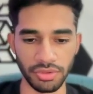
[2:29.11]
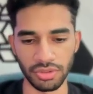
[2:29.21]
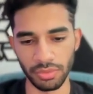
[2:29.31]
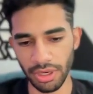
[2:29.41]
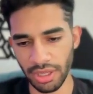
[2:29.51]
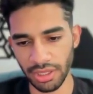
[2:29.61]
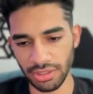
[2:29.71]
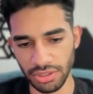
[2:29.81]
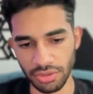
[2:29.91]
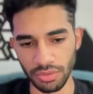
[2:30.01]
So what I
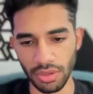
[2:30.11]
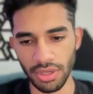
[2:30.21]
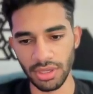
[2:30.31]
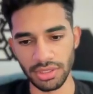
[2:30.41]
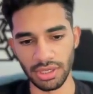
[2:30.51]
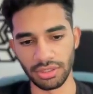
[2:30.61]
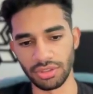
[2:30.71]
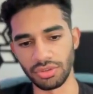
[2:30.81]
like to do is I like to